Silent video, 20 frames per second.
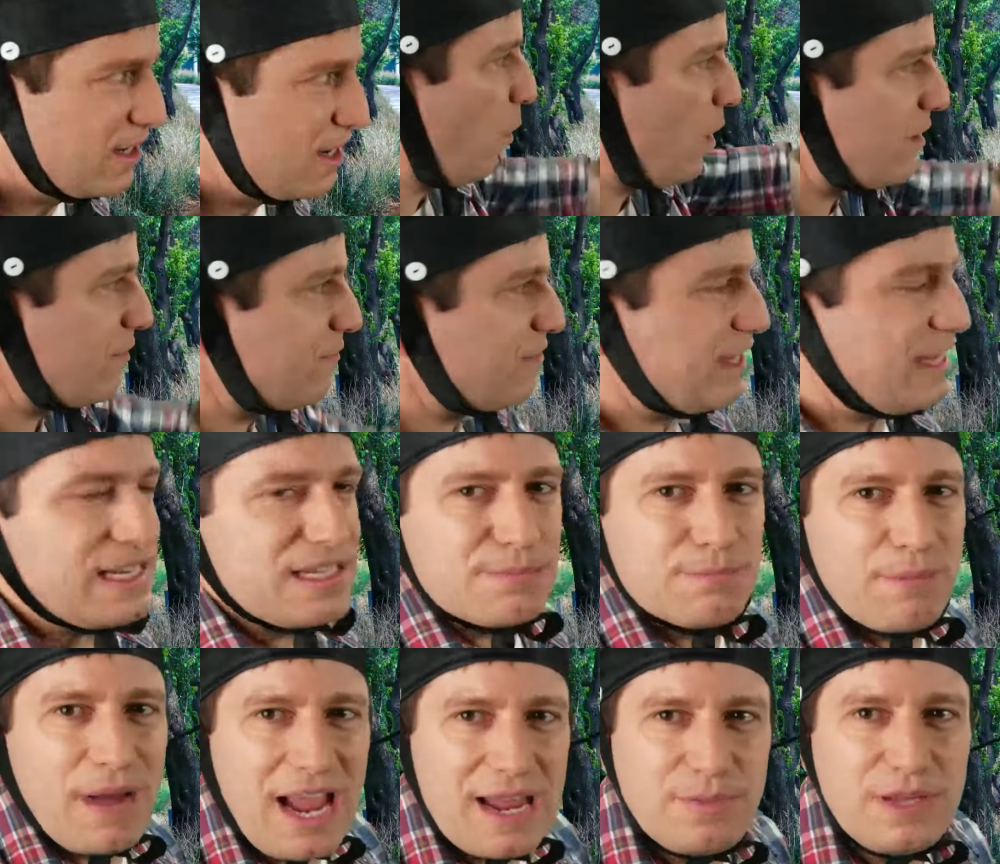One of these
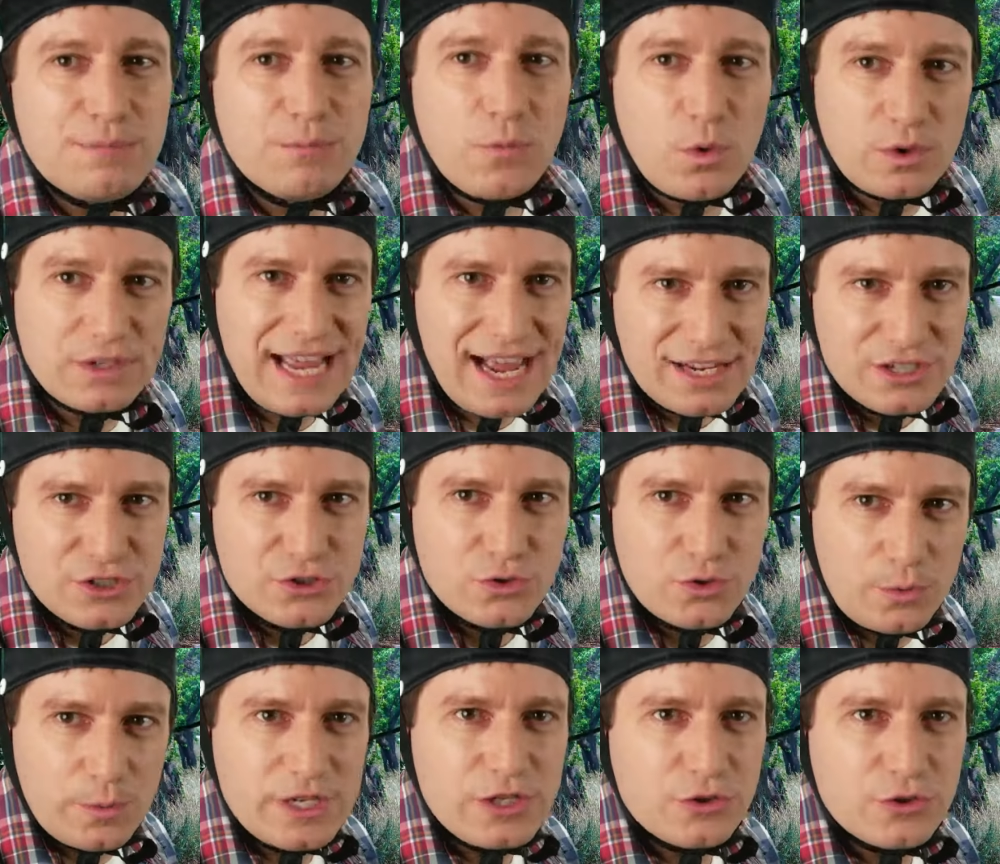might be more
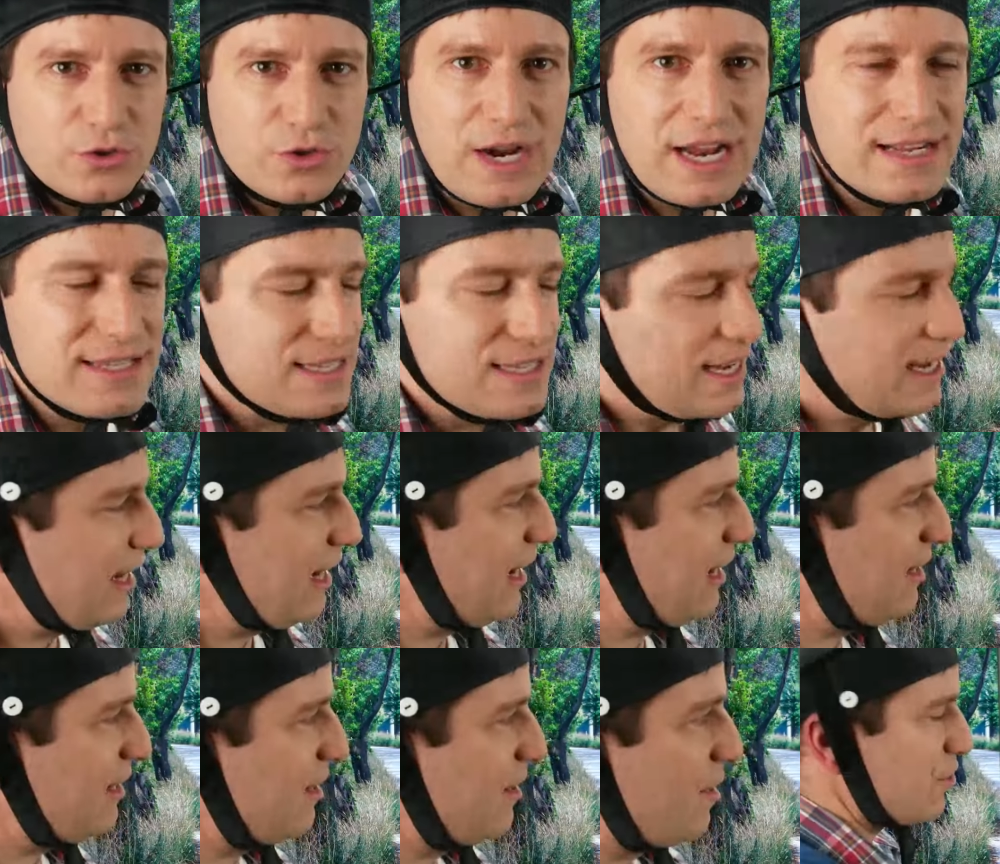natural when you're translating
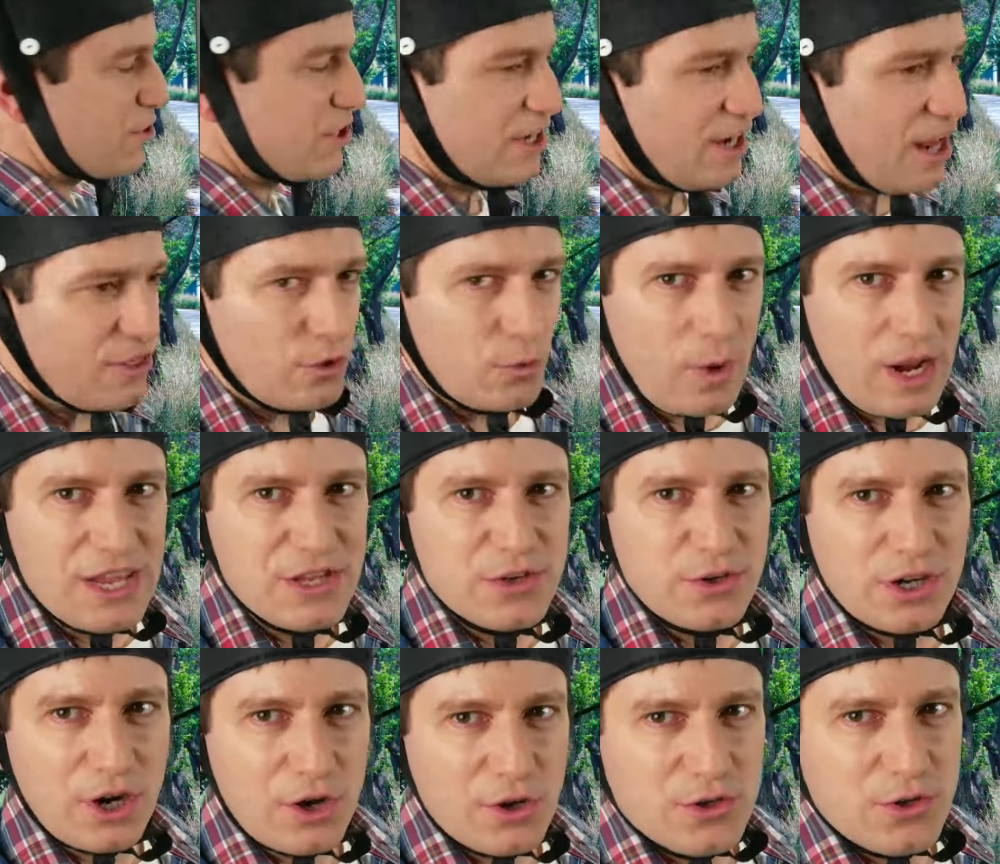it. There's another way
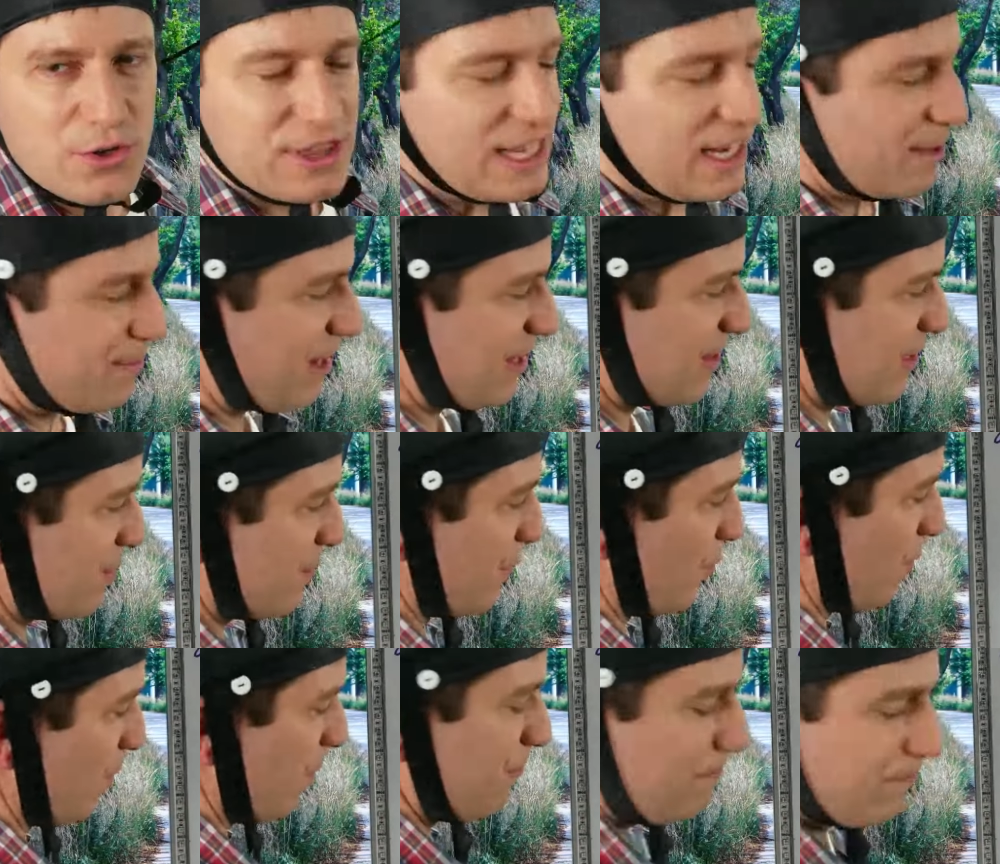you can also think about this
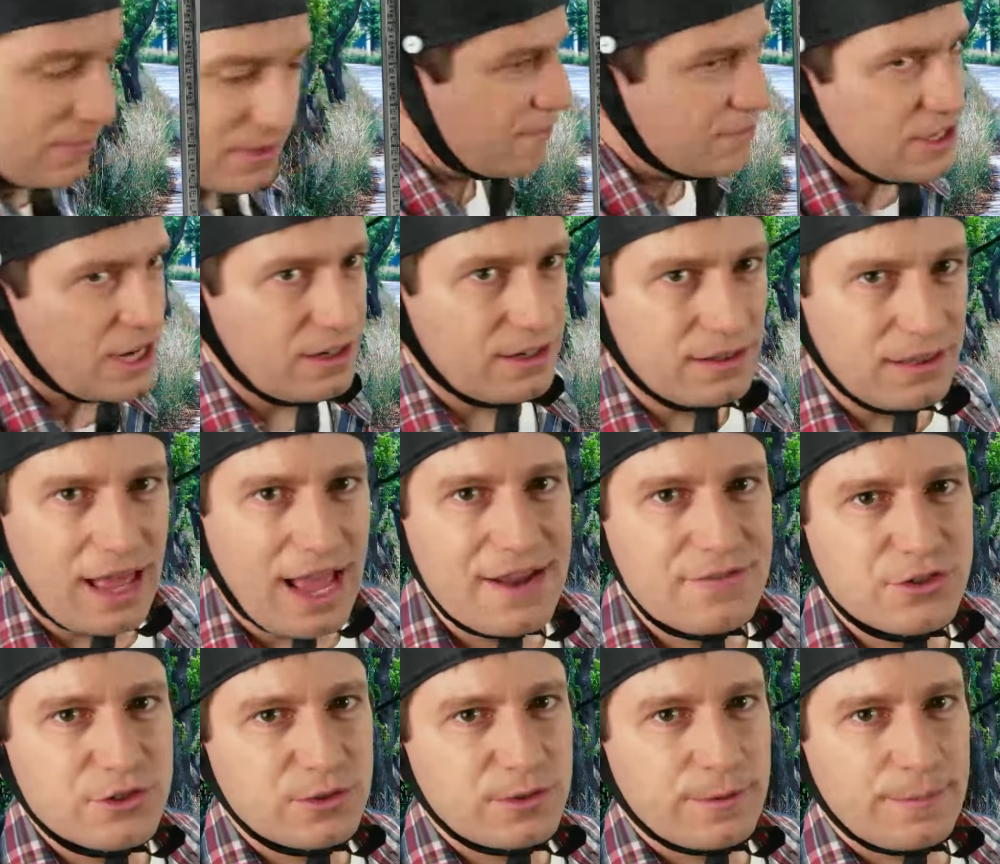form. I've done a
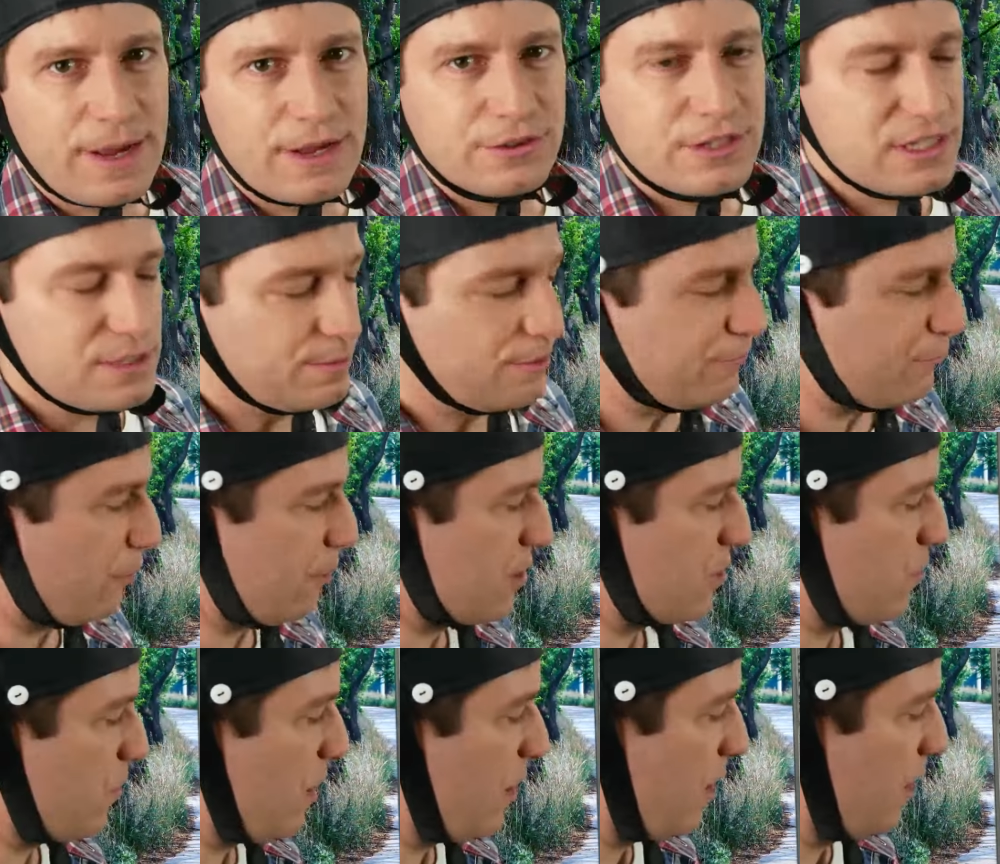live stream about this before
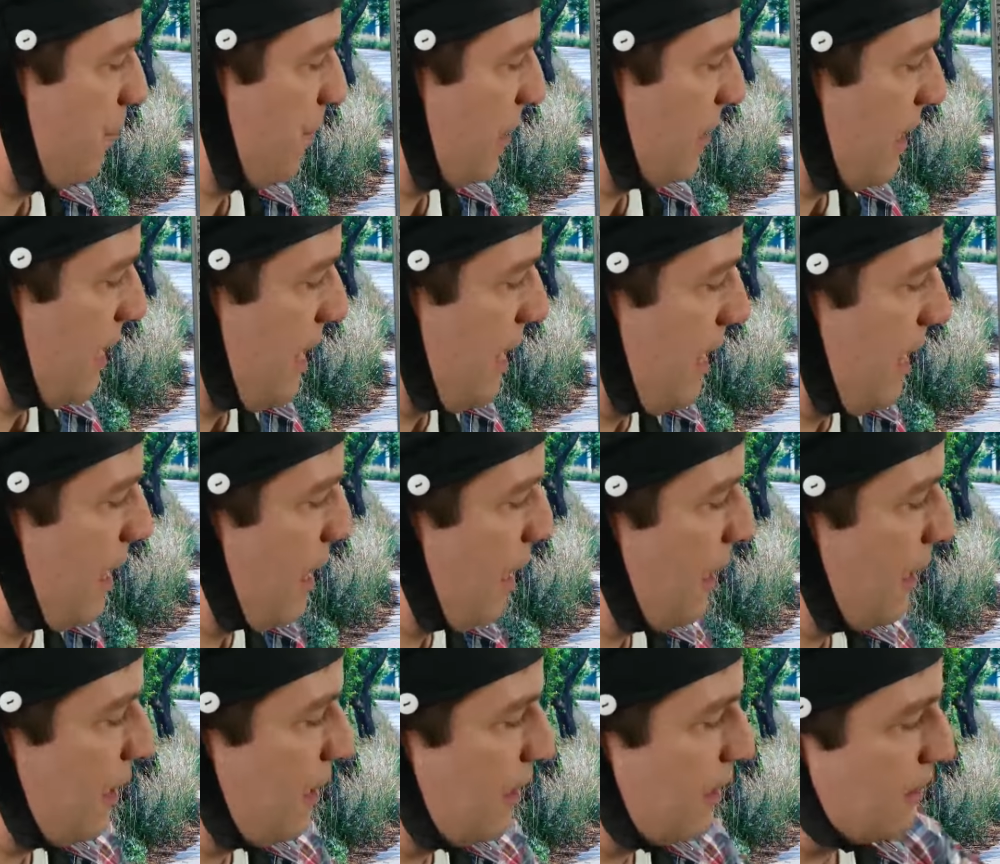as well, but
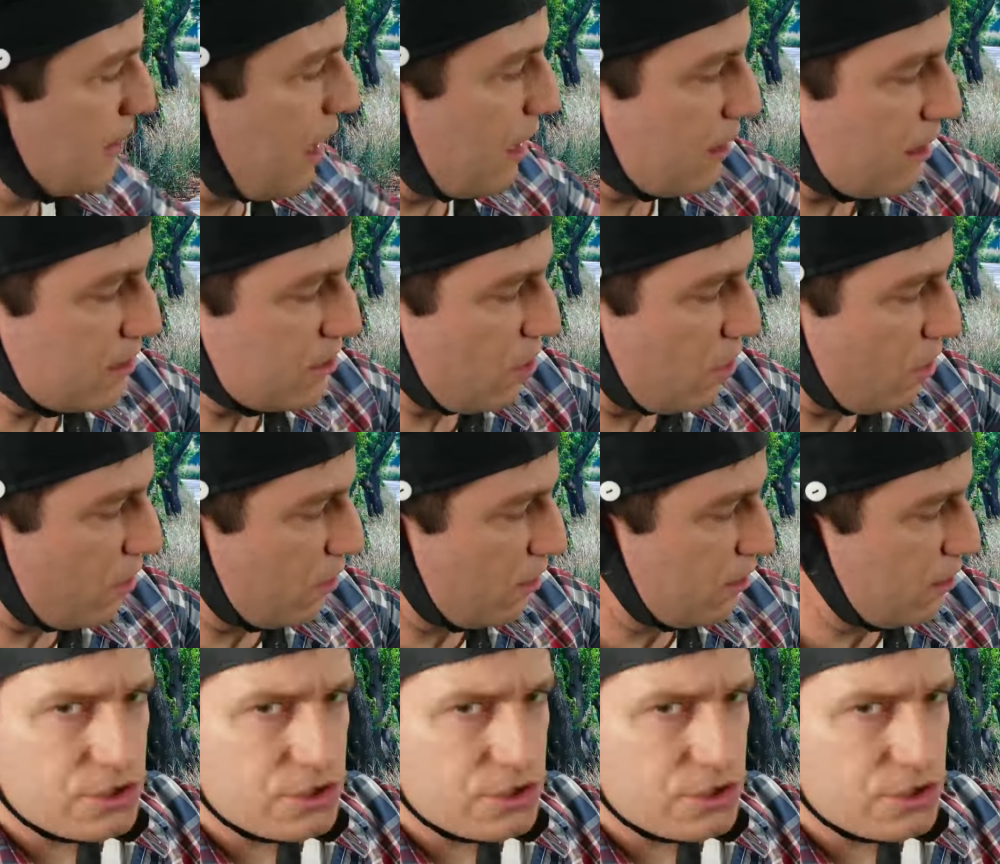a eh, daraso.